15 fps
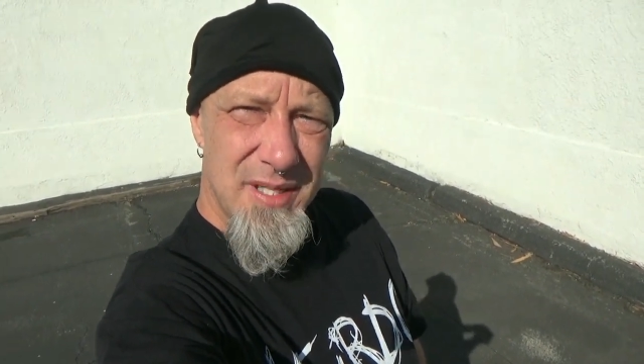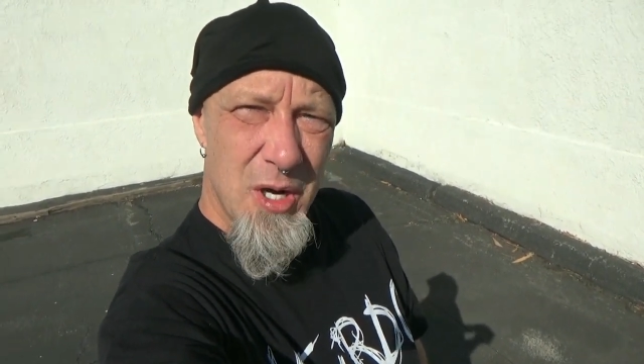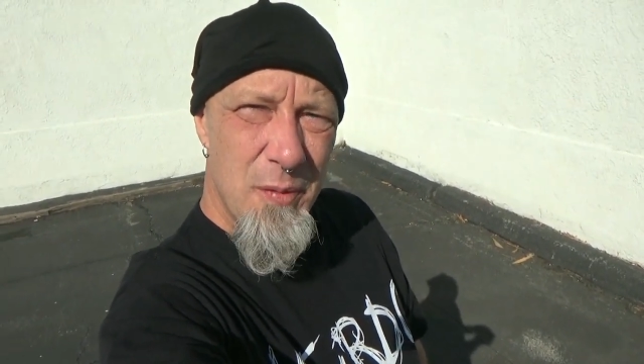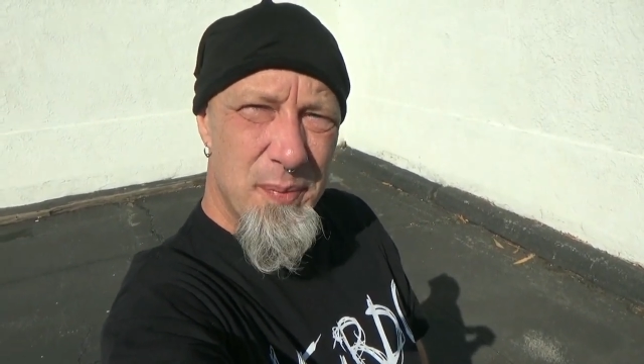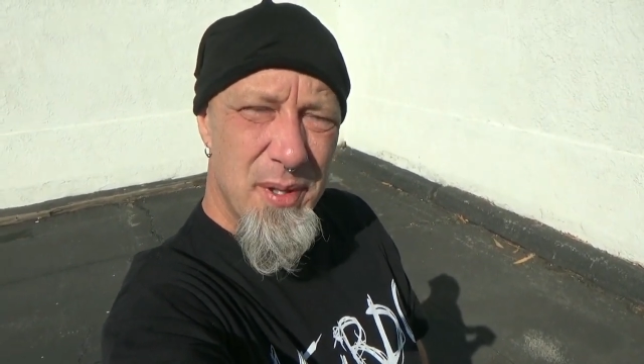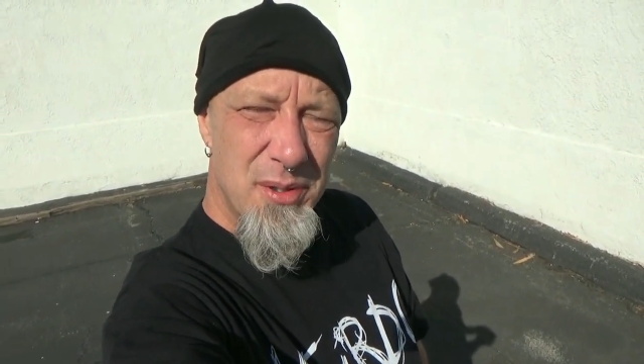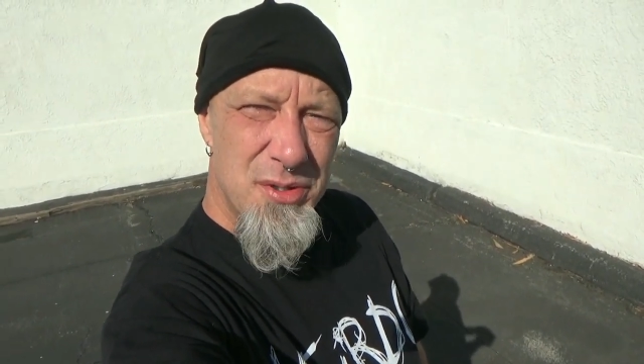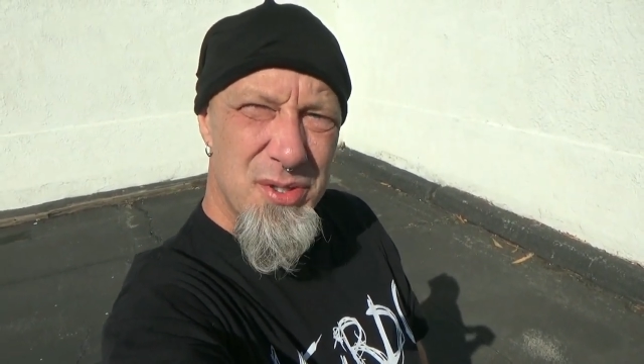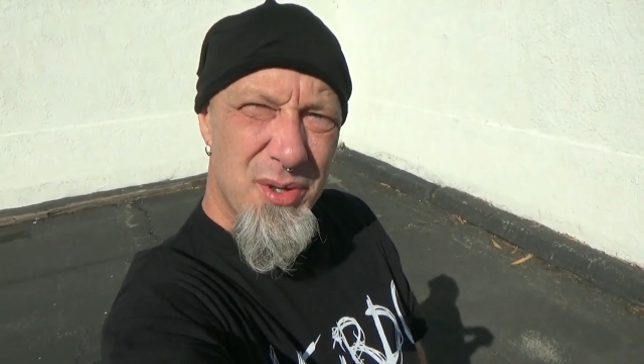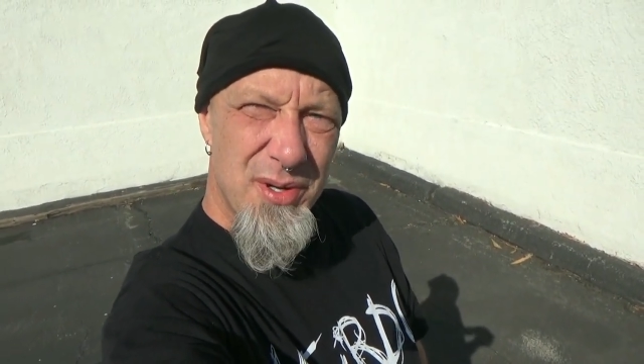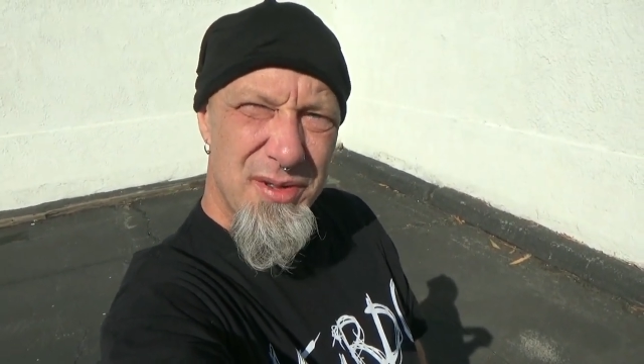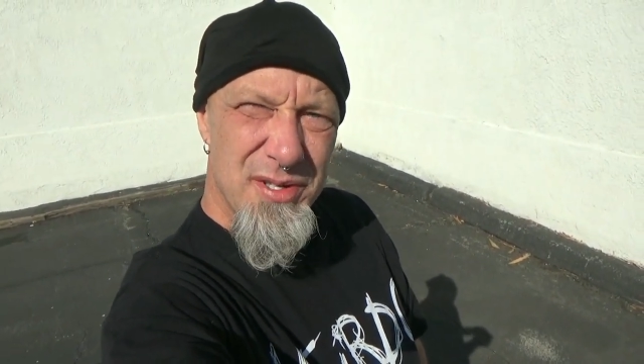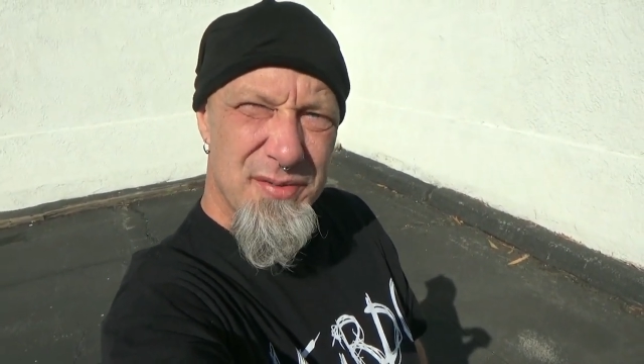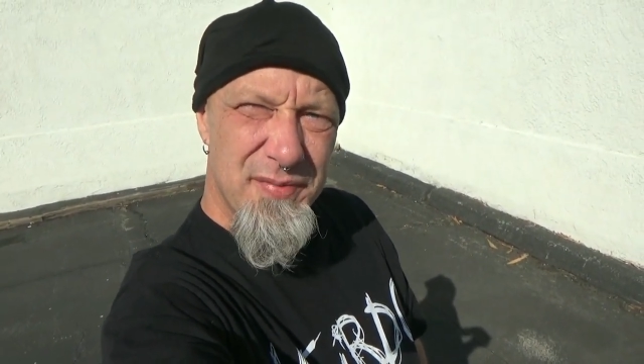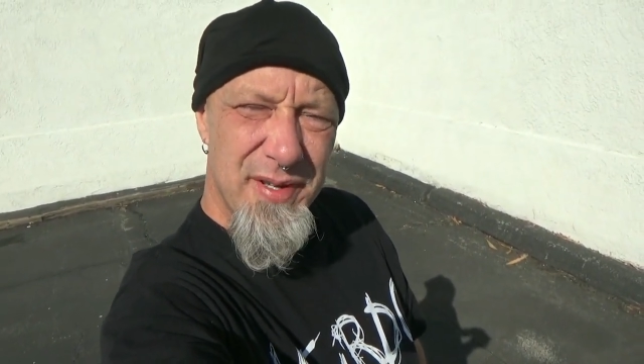I hope you
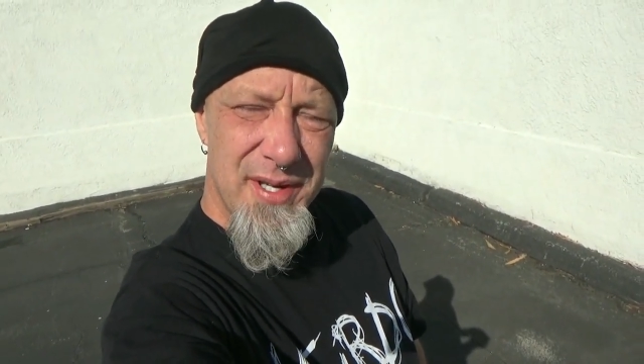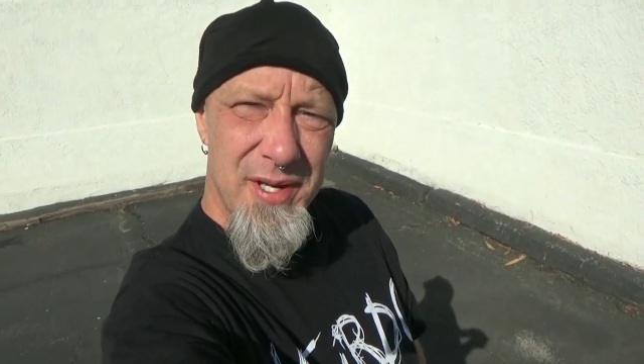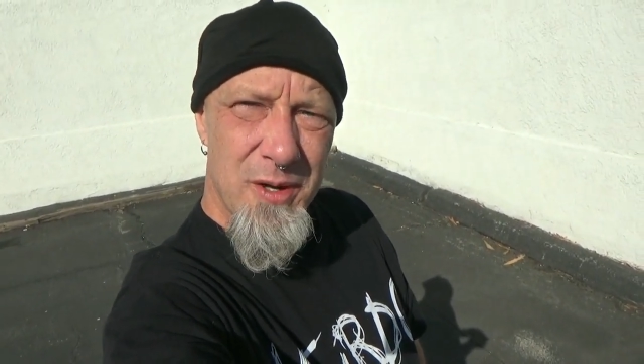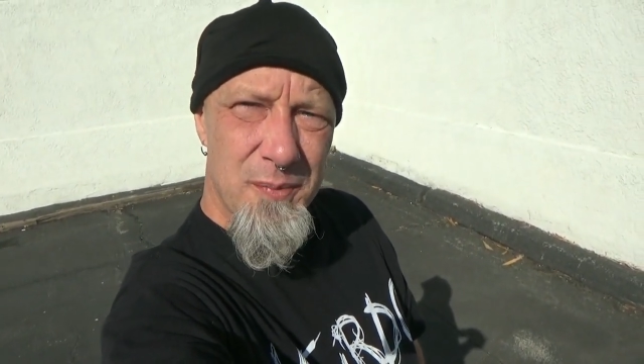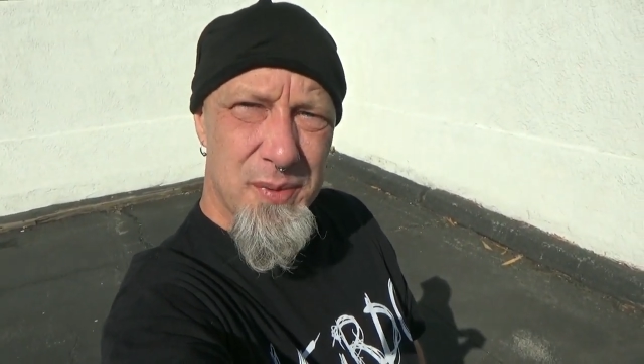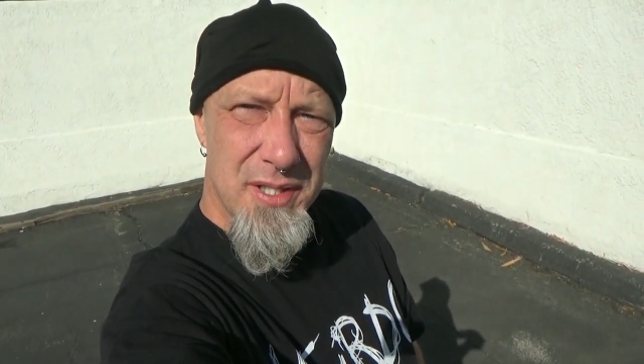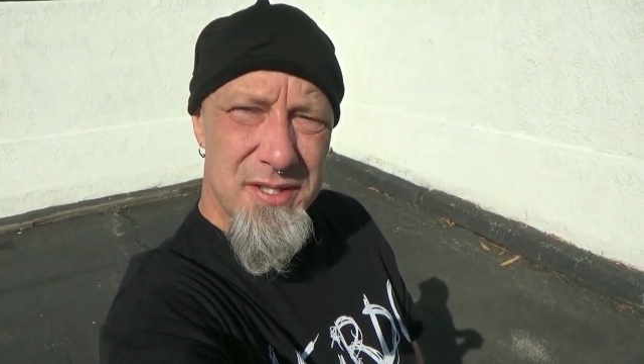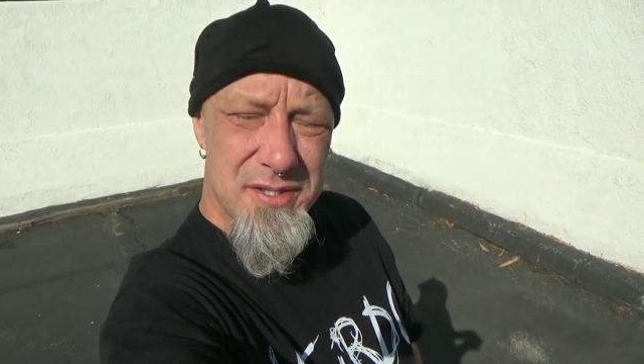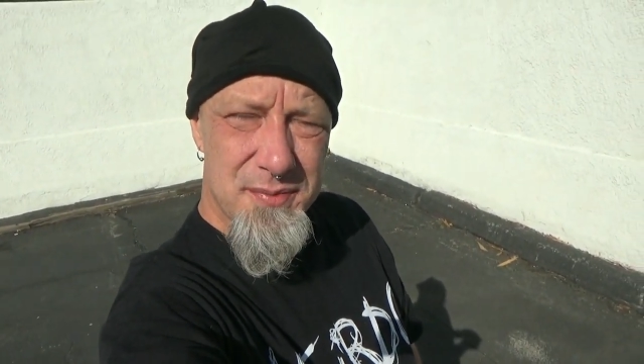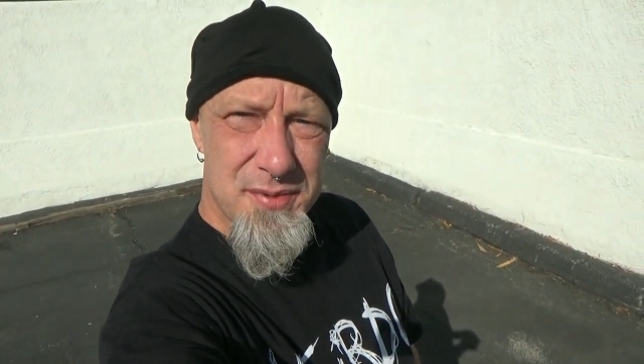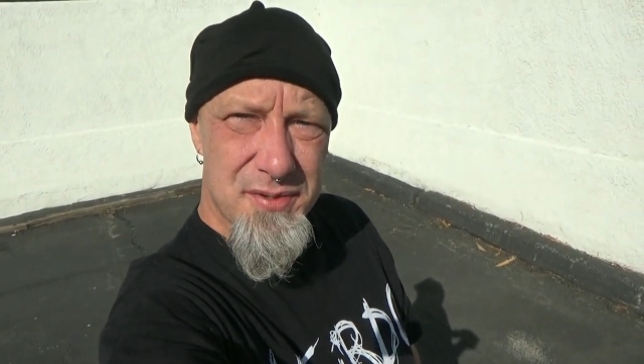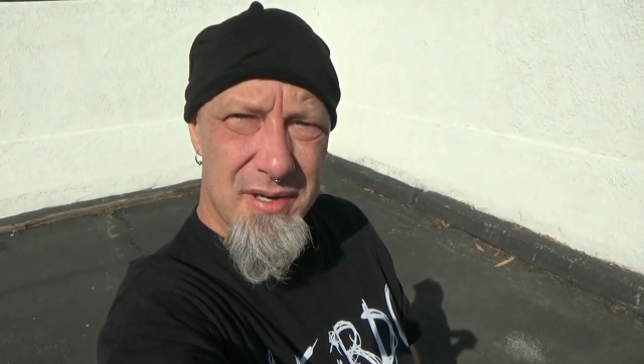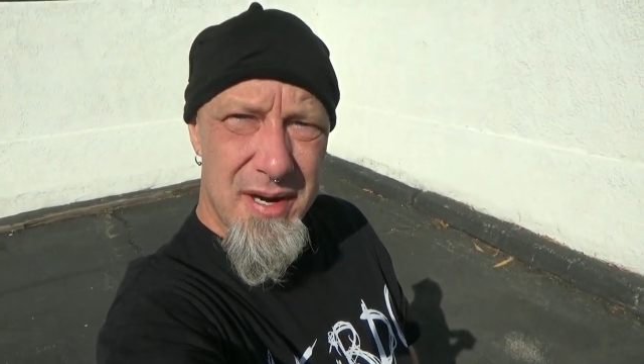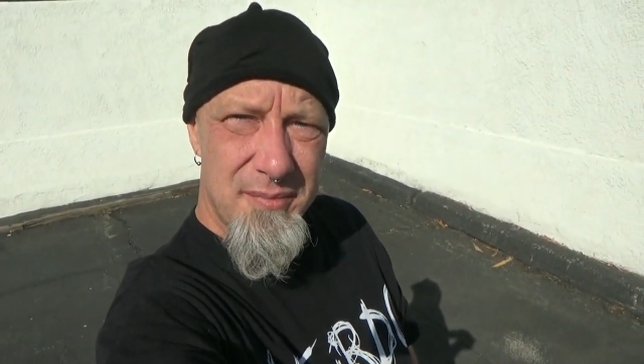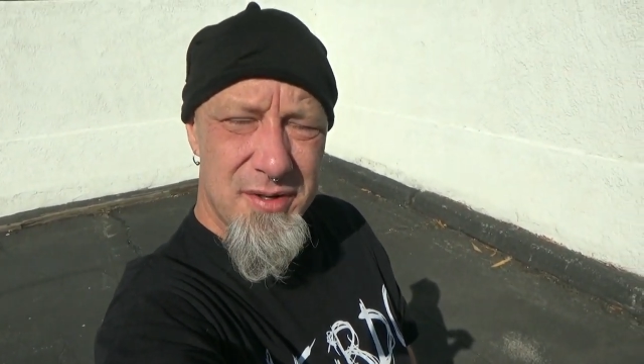enjoyed this video. Please
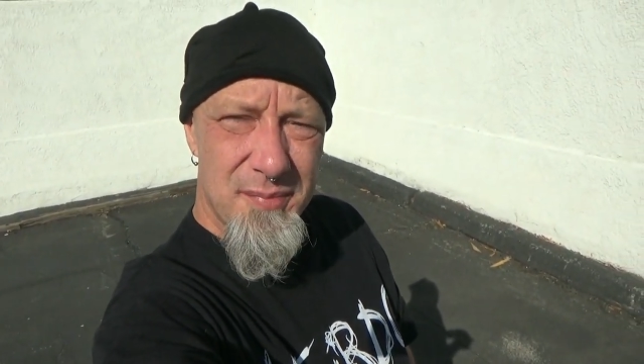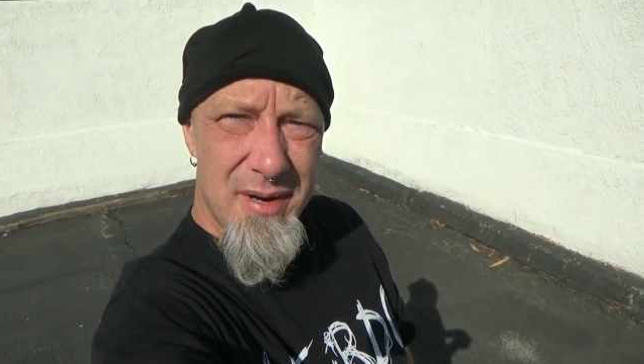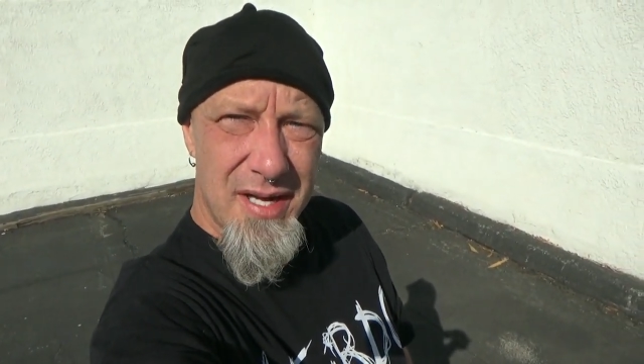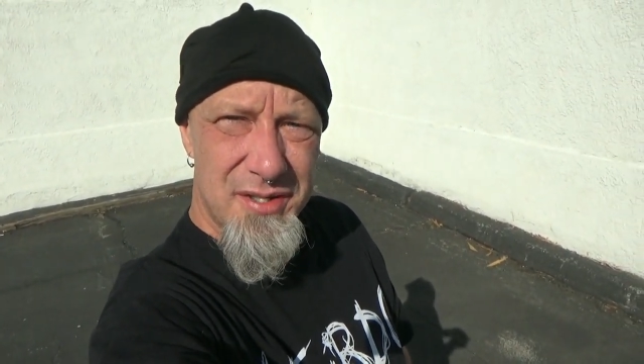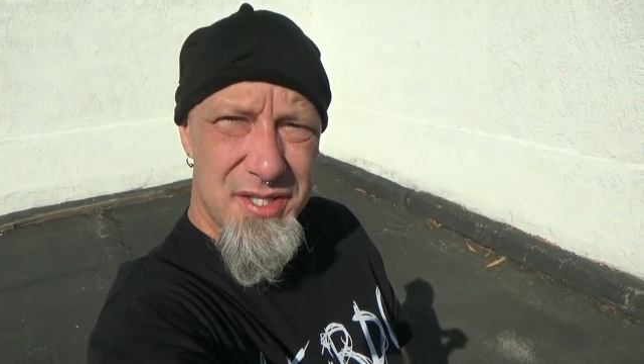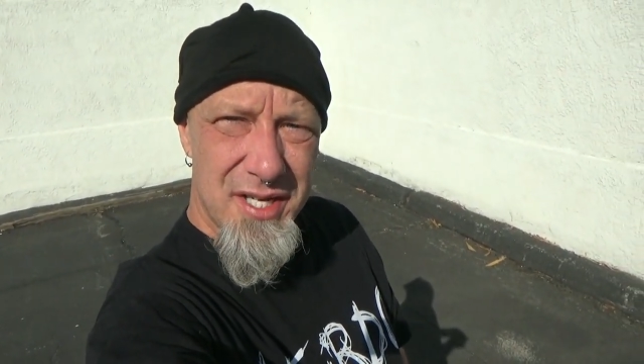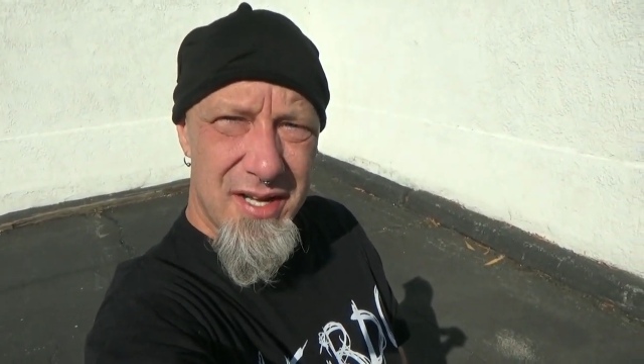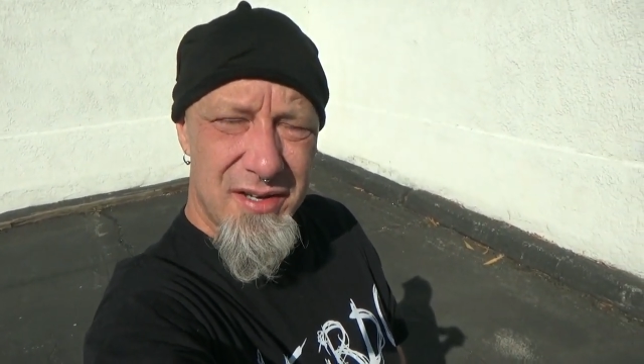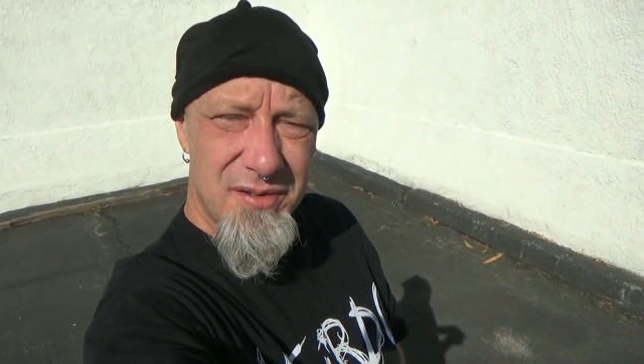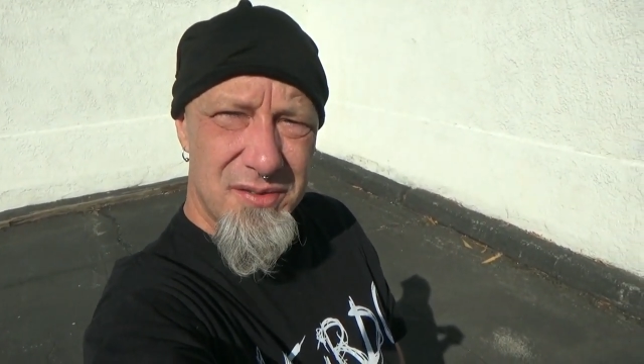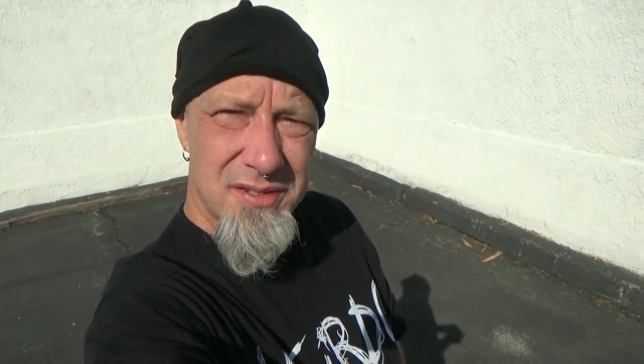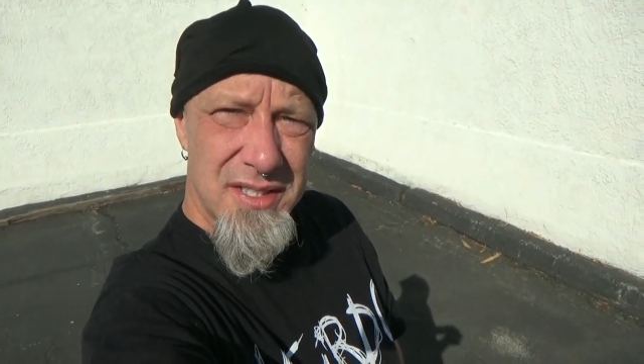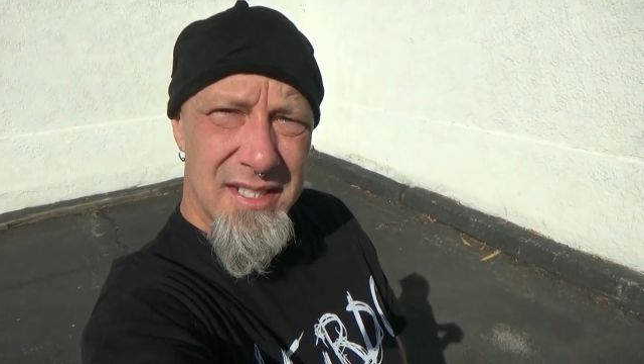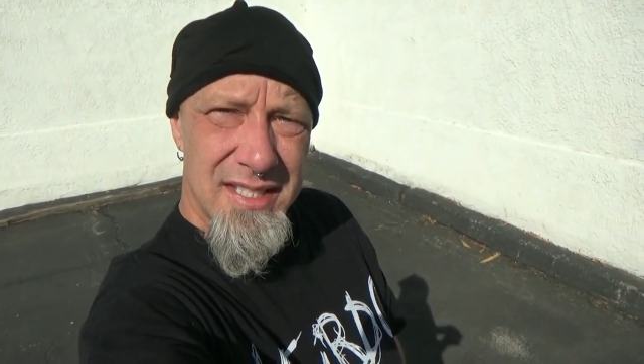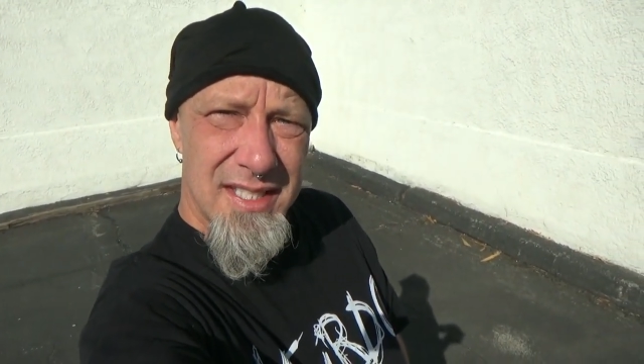subscribe to my channel,